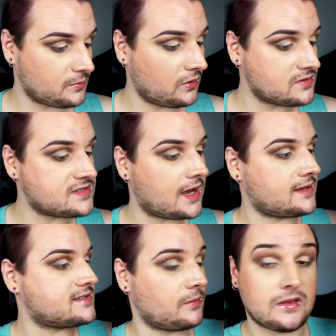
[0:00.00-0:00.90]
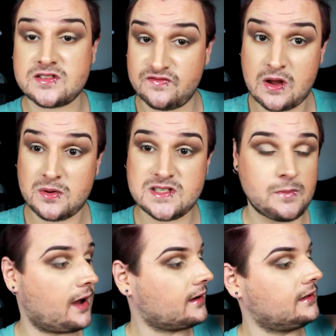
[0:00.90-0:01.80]
I'm going to take something that's very
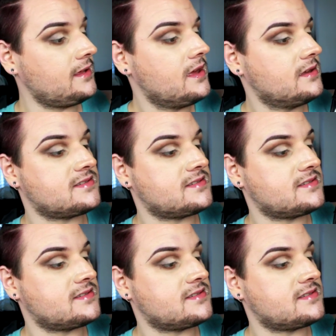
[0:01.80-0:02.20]
sparkly,